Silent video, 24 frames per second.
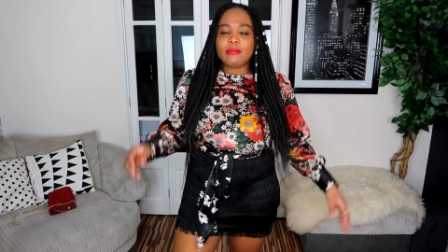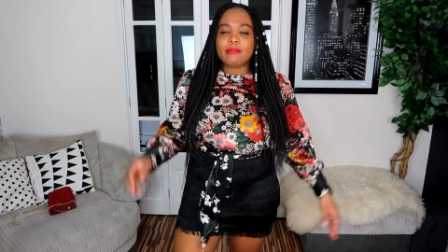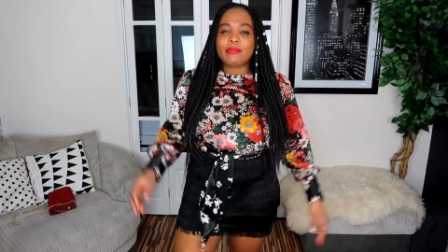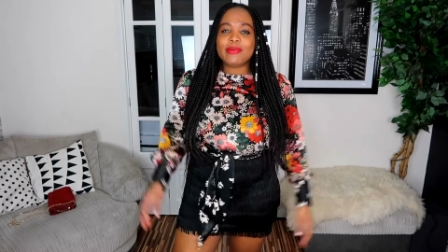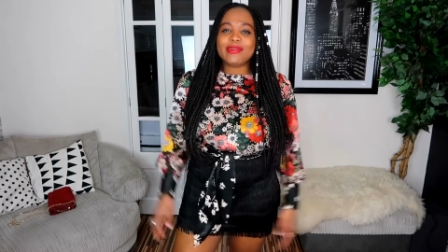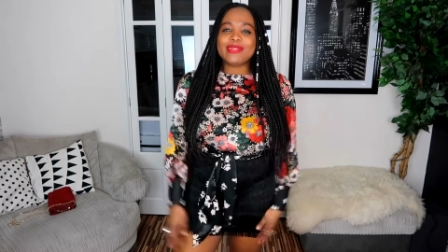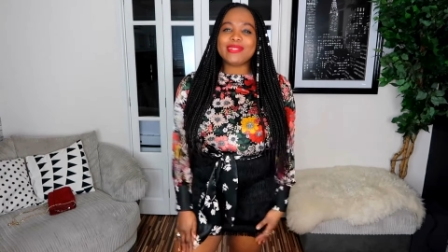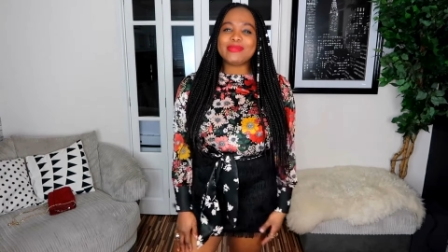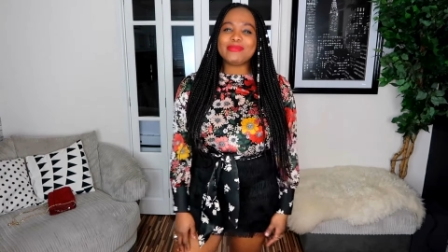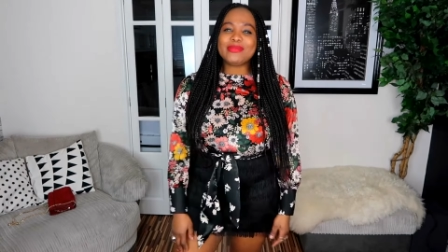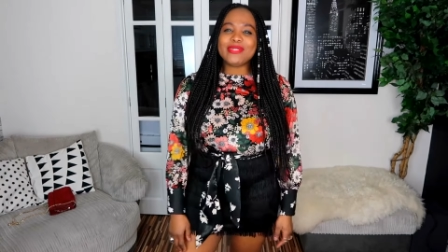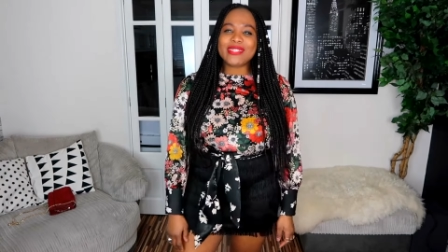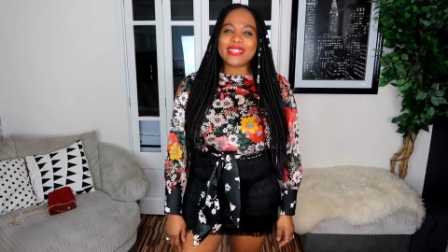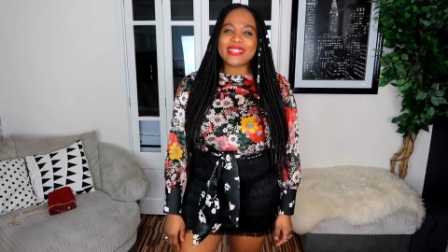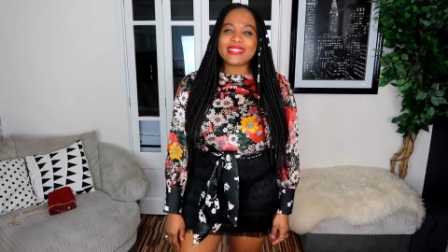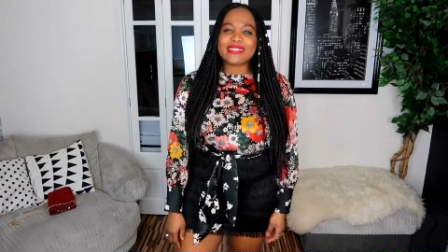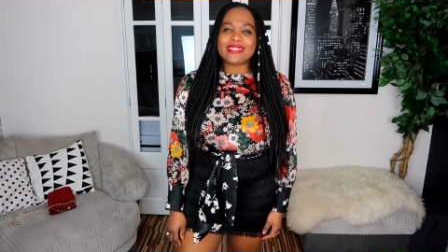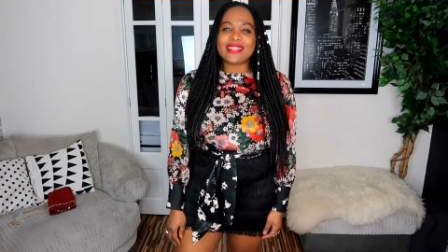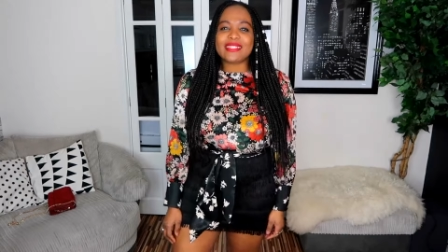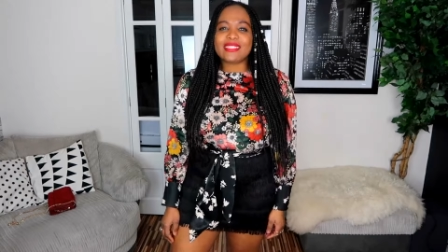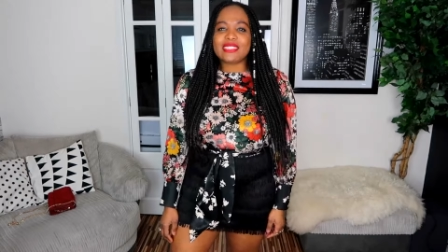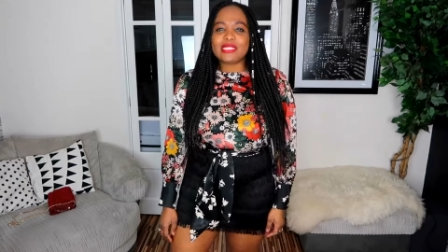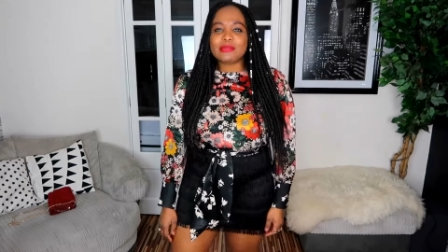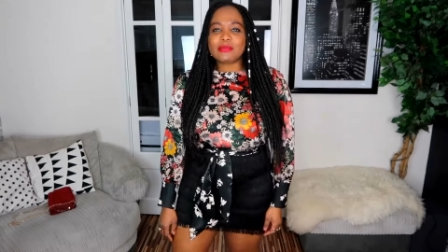But I'm not
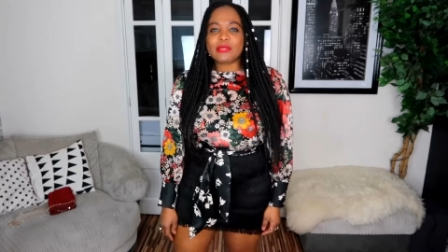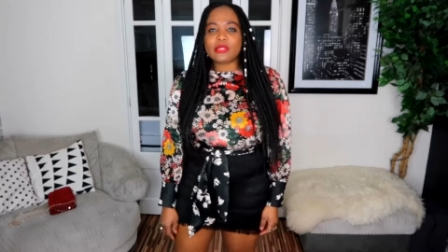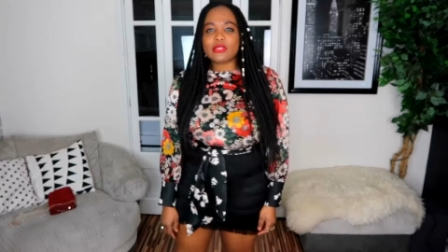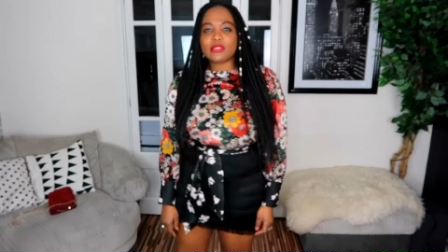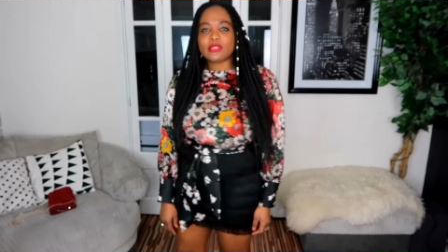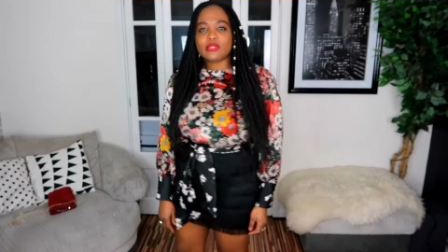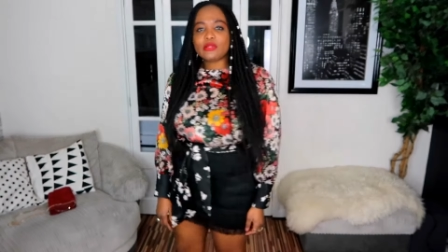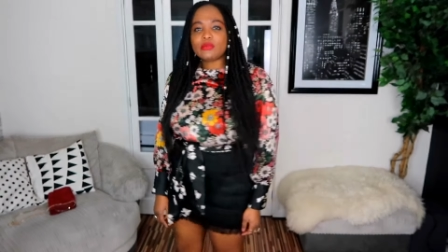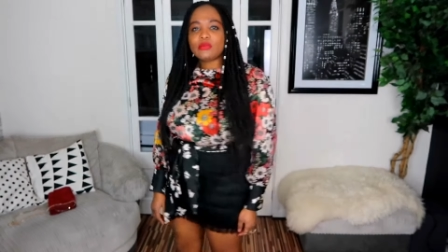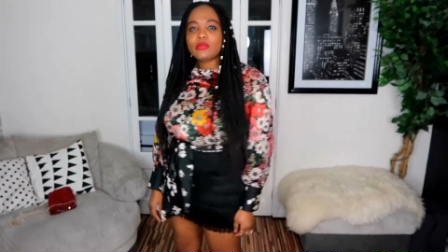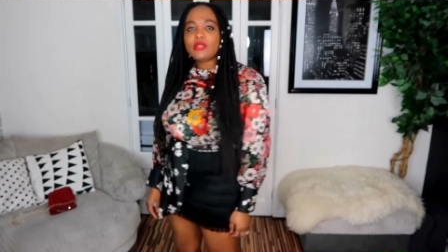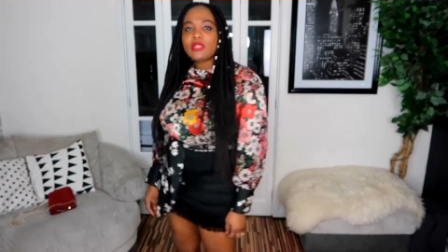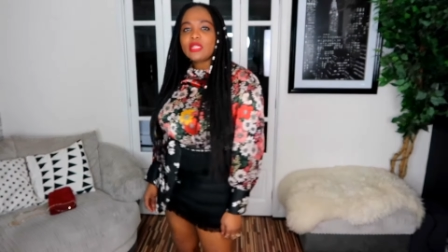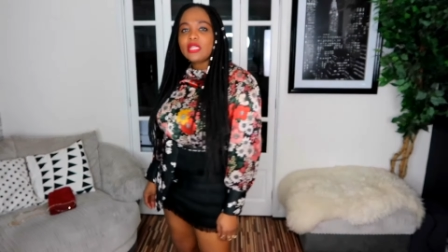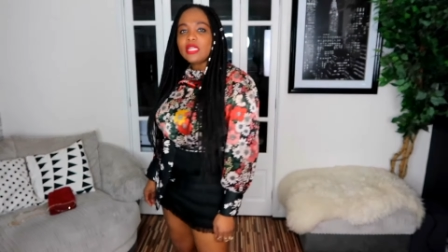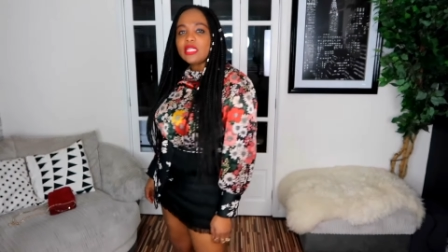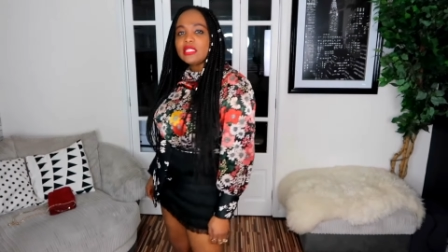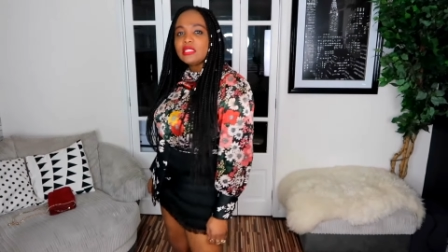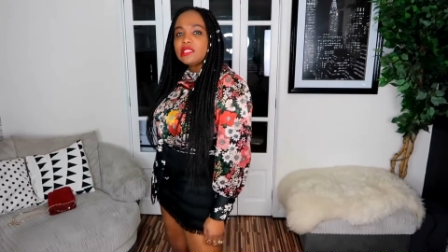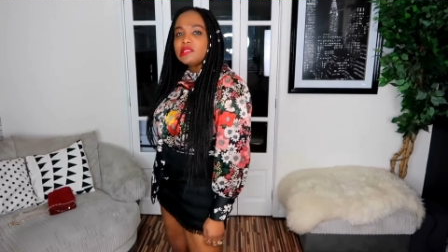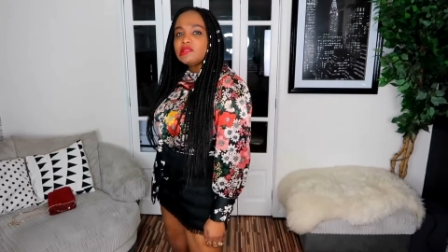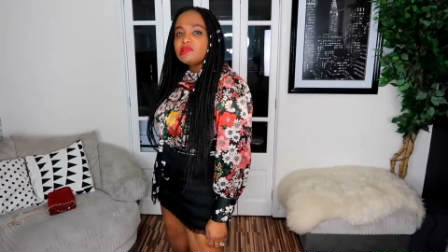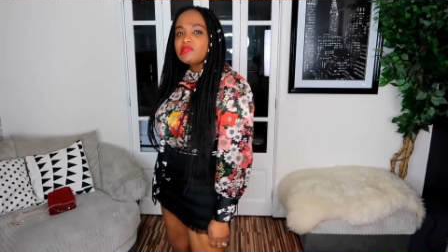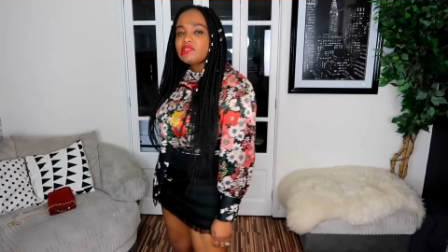excited about this one,
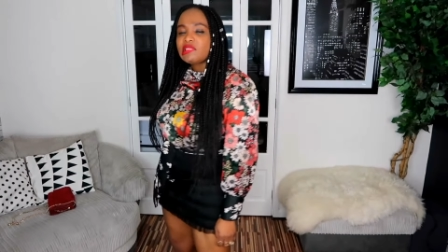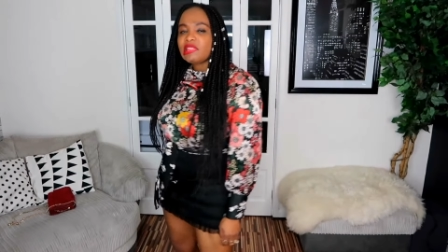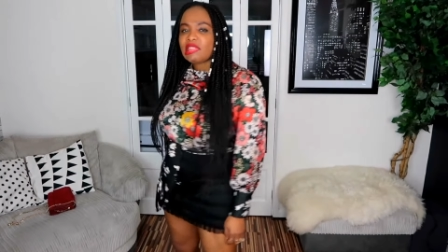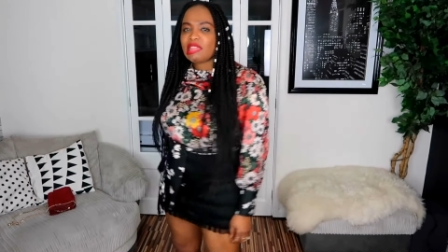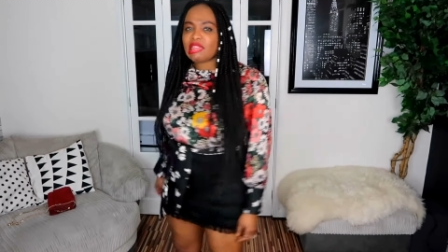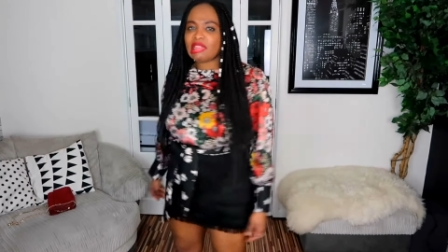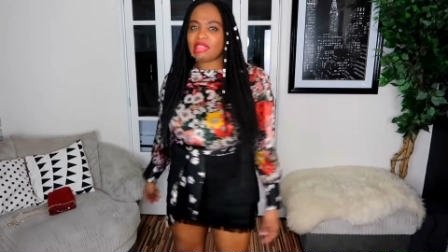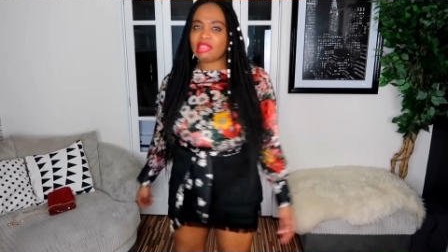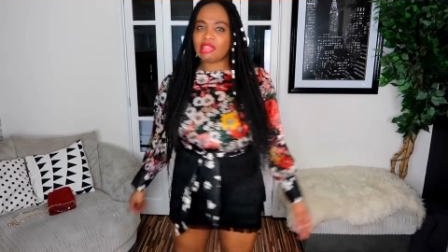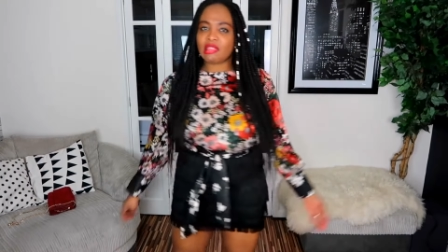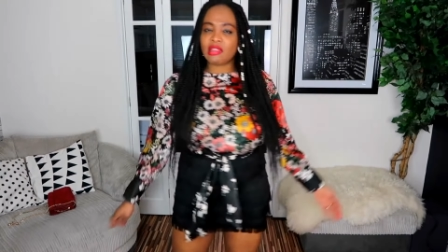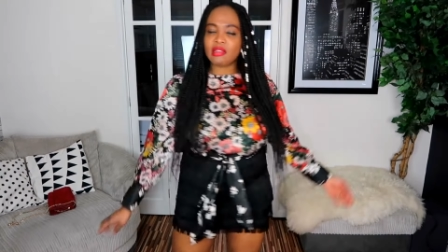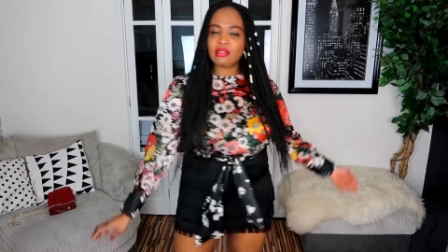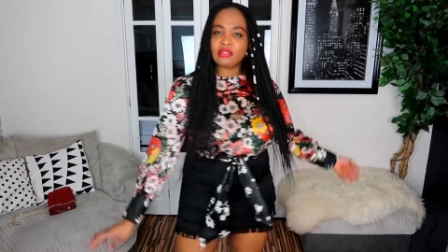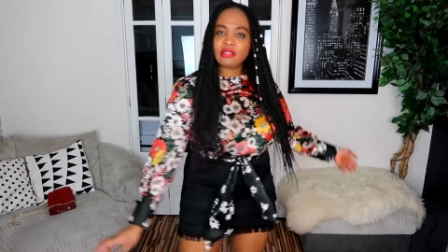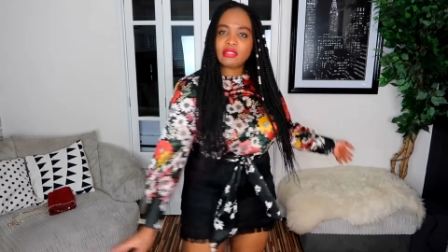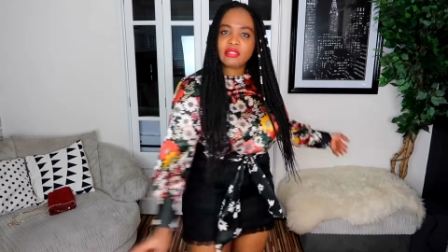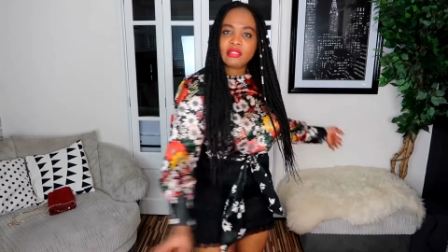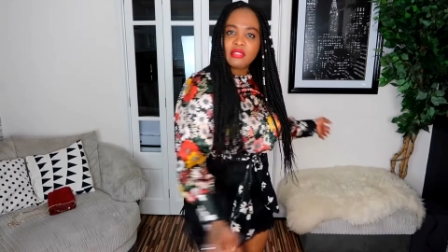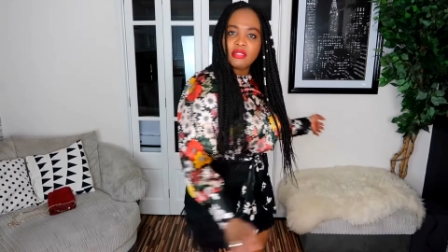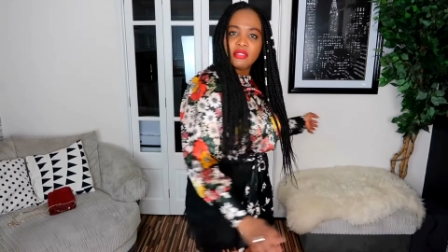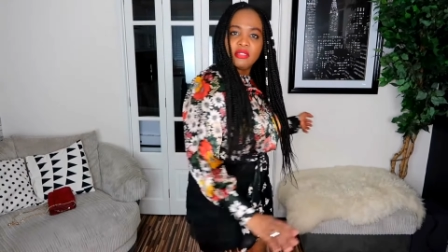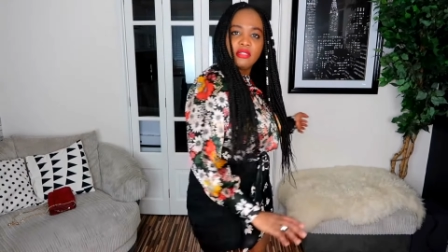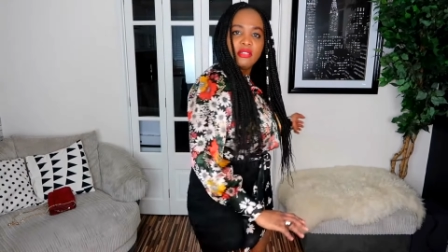
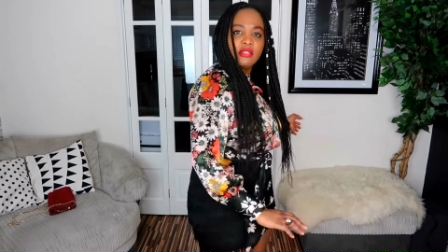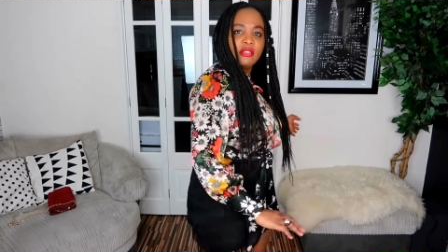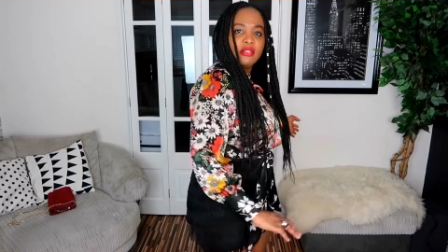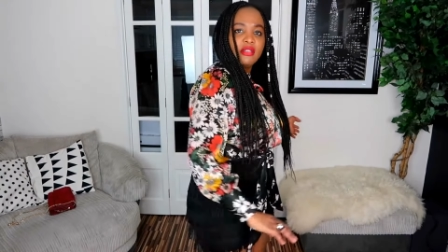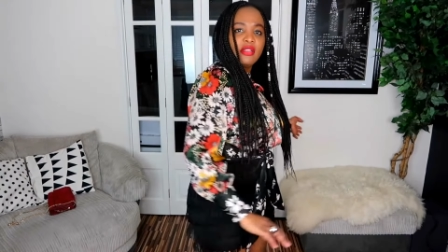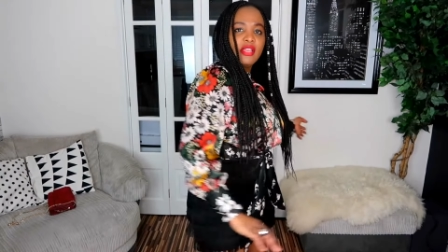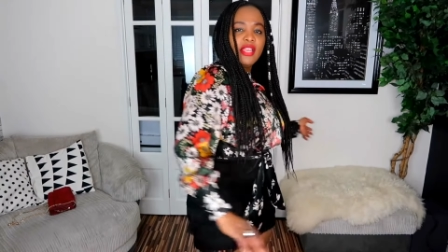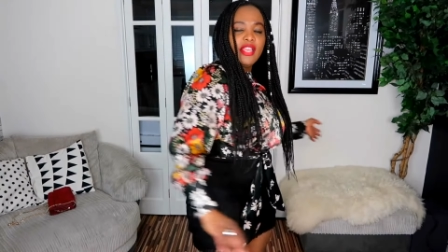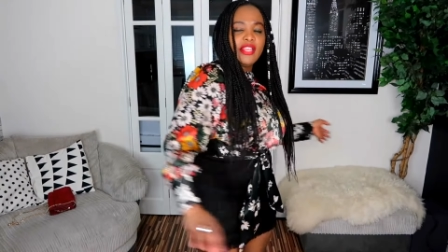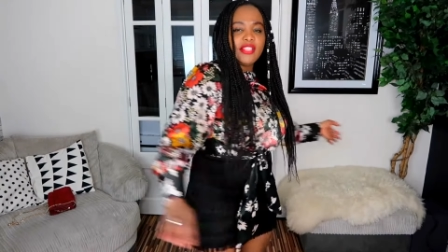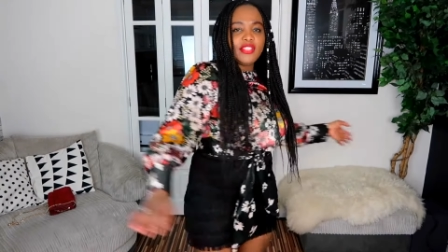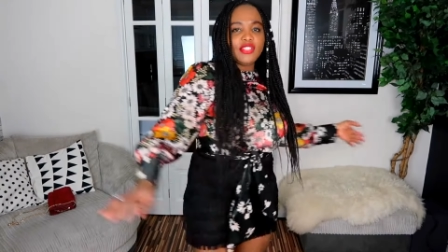guys.